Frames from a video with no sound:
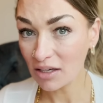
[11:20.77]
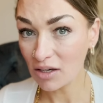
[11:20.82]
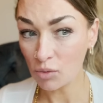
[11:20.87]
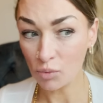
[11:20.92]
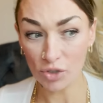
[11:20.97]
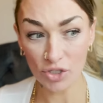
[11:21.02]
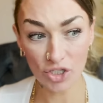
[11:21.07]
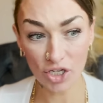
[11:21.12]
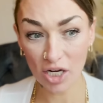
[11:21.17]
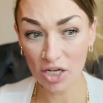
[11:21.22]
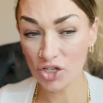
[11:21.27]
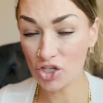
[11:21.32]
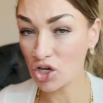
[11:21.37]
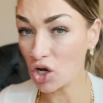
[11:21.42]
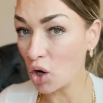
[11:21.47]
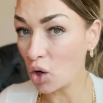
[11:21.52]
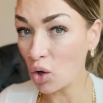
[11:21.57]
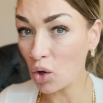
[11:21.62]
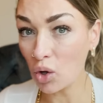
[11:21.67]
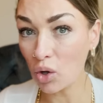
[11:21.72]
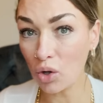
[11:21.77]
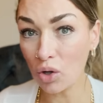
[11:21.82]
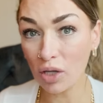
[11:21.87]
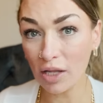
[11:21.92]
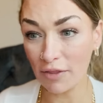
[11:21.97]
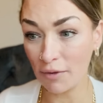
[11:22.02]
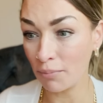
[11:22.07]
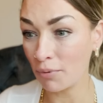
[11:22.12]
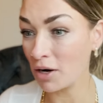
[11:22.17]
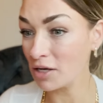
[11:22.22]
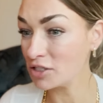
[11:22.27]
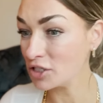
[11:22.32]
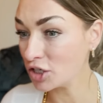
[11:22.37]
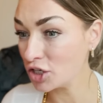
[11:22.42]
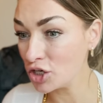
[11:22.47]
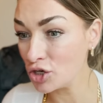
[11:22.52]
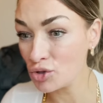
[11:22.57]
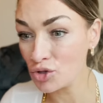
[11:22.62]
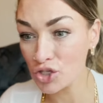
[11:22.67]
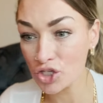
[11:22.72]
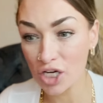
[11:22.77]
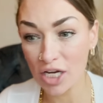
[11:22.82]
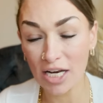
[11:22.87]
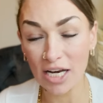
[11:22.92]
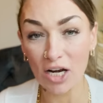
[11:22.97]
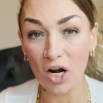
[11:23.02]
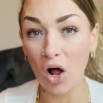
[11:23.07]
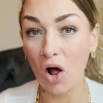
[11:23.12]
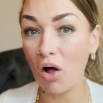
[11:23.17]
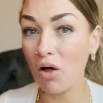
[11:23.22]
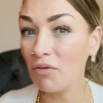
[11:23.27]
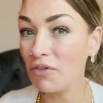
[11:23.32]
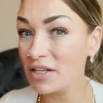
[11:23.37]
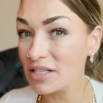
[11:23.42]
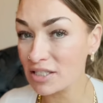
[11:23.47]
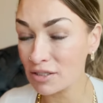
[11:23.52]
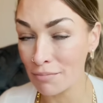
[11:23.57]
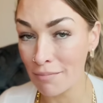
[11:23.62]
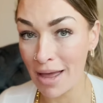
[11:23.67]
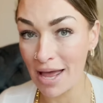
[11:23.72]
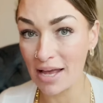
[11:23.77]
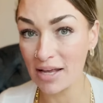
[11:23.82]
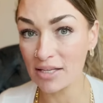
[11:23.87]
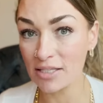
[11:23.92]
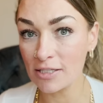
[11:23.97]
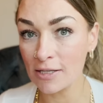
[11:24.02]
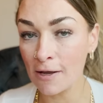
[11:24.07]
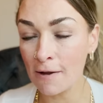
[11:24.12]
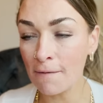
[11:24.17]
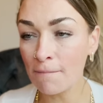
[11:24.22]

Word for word: with Judge Gull and the prosecution and all this mess,